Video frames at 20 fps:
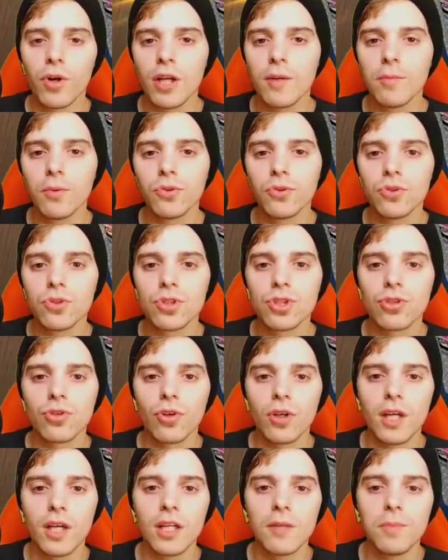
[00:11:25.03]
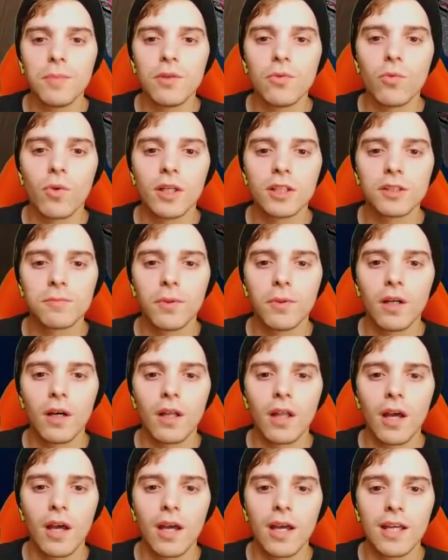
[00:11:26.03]
able to destroy ADP once,
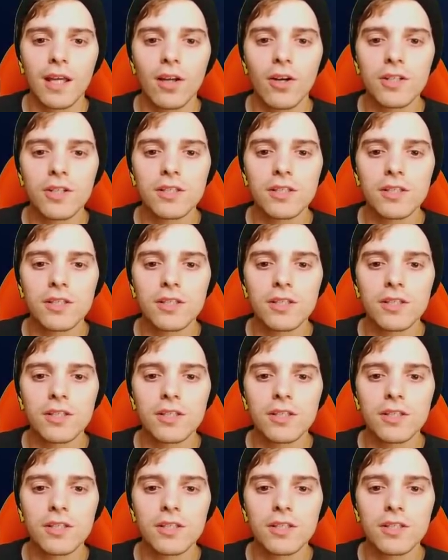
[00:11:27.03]
but in our